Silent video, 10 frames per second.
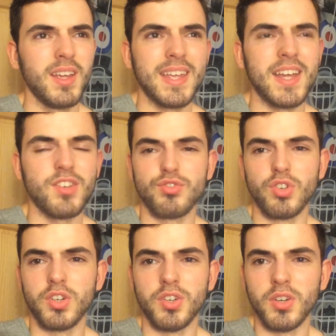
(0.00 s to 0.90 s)
getting
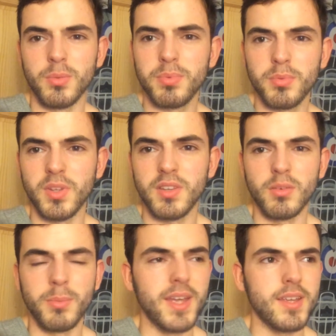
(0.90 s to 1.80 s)
drugged up with
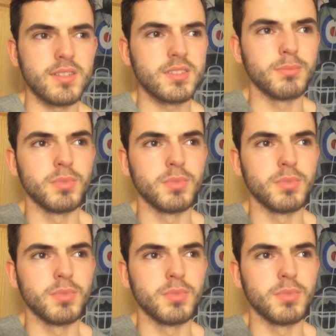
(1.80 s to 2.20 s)
your mates.